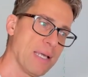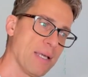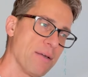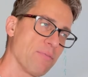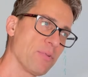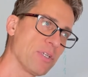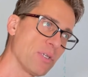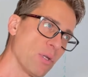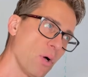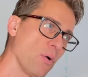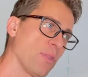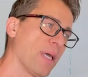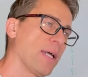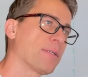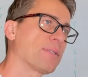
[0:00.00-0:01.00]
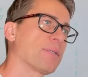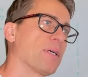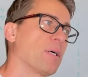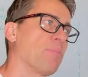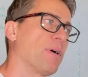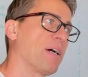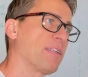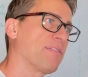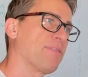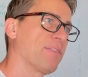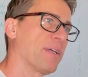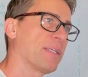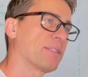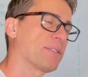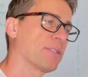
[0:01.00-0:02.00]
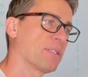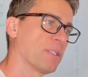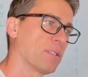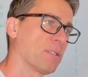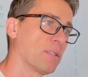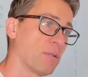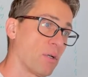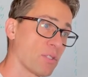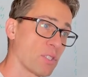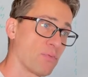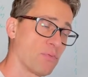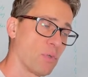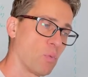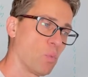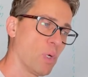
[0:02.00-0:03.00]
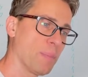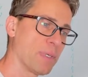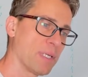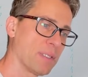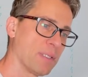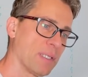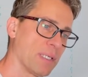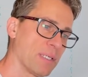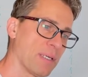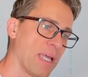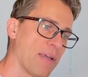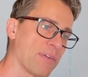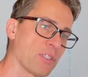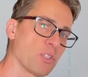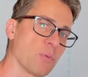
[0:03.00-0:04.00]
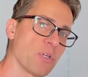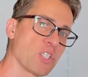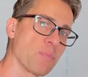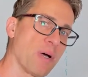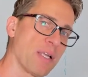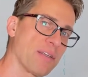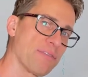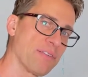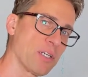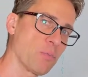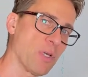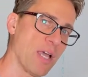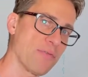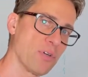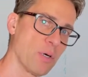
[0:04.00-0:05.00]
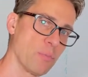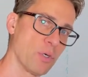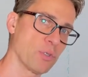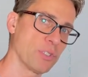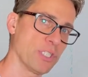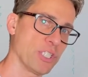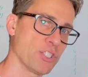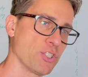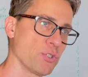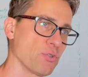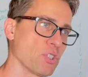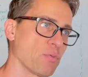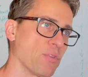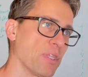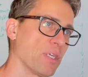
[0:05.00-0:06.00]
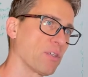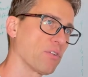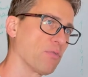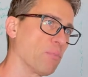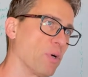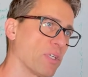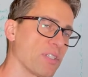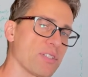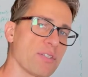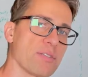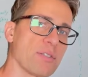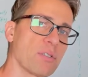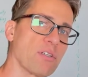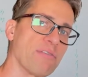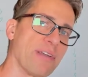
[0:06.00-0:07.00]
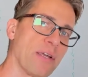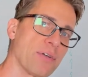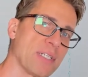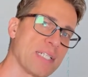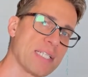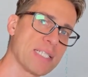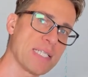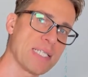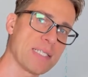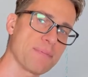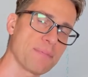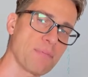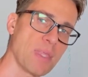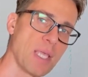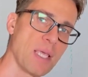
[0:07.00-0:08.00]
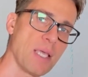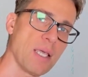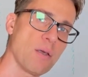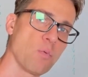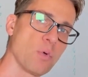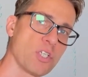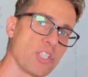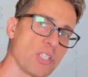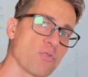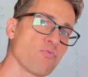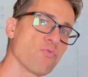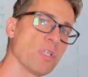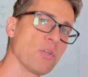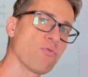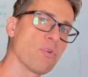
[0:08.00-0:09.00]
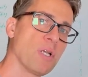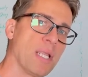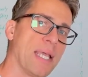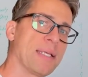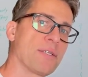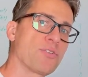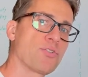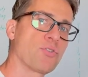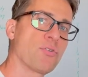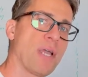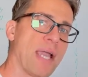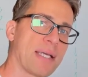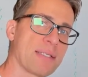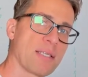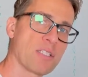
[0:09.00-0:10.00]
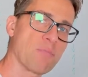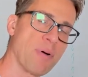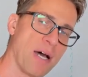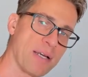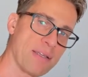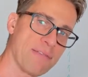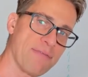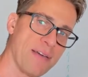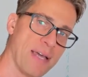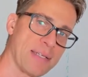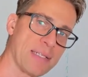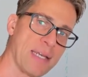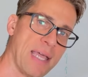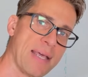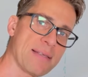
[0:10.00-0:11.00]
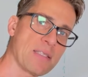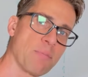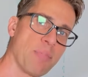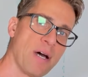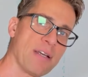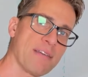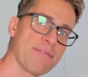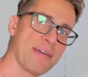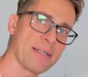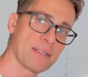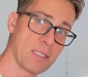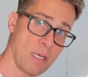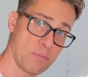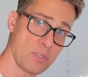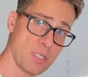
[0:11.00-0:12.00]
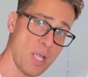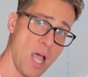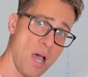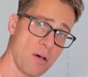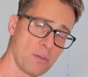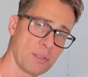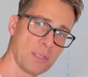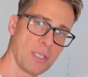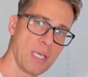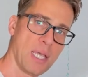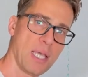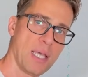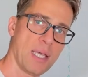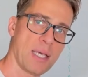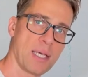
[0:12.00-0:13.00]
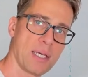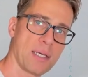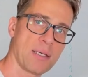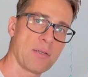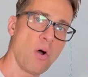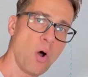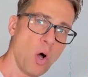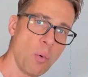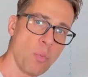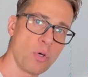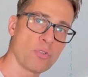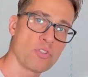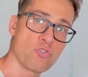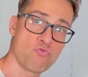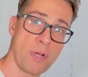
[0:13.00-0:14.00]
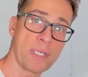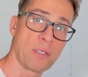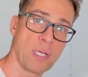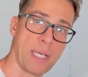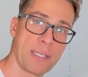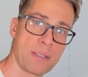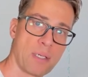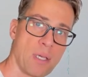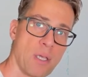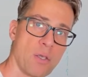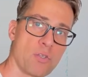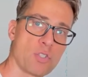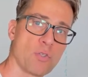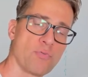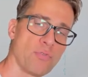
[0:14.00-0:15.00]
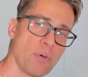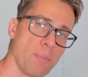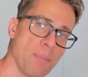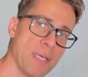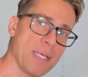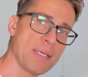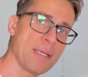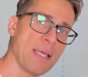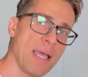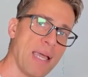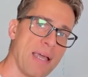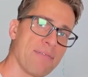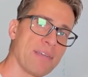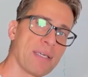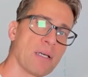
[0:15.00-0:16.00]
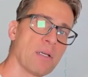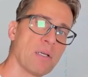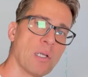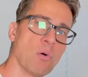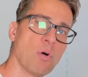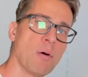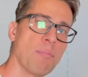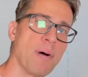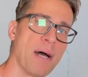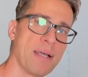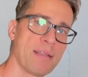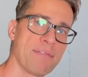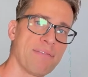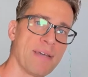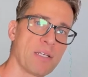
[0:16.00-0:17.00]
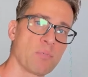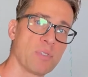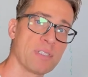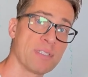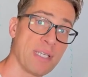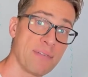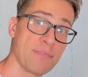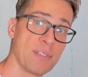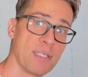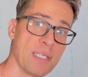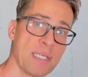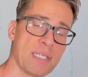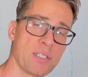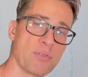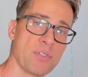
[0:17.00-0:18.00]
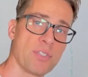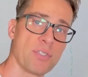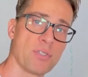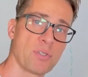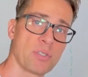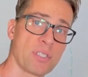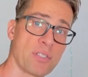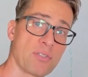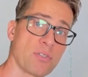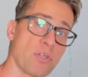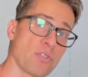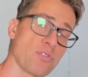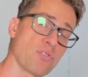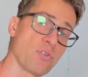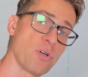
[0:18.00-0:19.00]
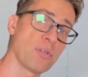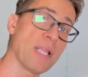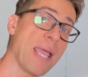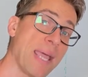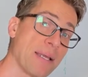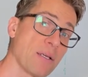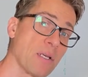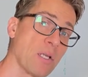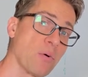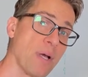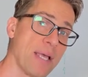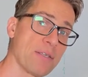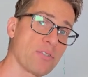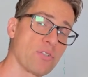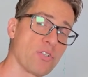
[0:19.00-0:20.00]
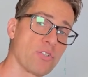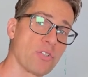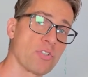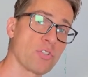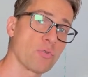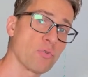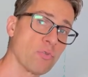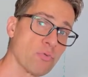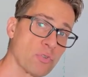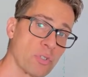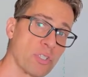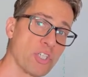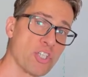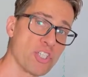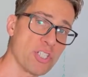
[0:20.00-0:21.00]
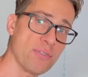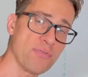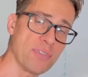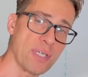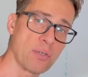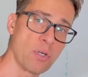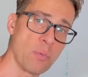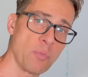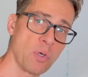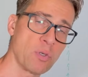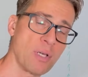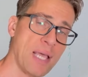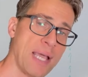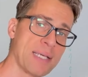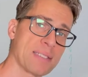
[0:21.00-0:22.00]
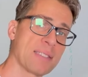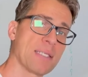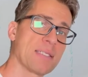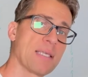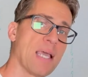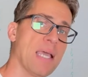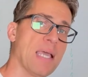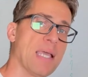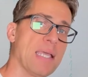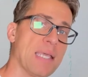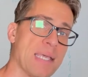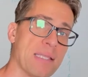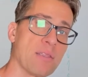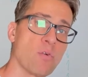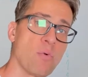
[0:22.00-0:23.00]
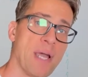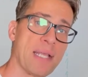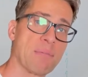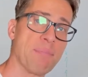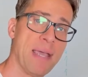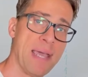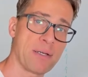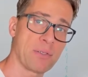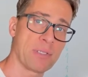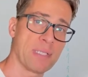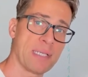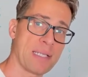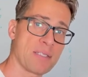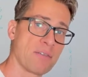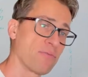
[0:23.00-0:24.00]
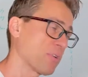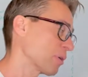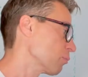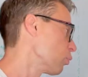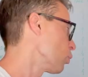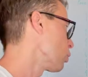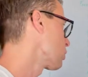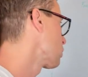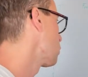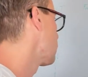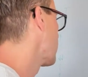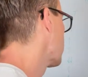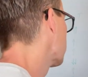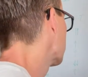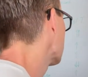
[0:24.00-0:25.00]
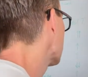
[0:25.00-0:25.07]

we know that uh, body fat, uh, also for women, uh, having too much body fat, we have hormonal issues. We think of polycystic ovarian disease, which is really related to excess body fat. And as the body fat comes down, uh, hormones regulate. So for men, having a lower body fat will definitely increase your testosterone and lower estrogen. So it's going to shift that hormonal axis in the right pattern. And that's a very important one.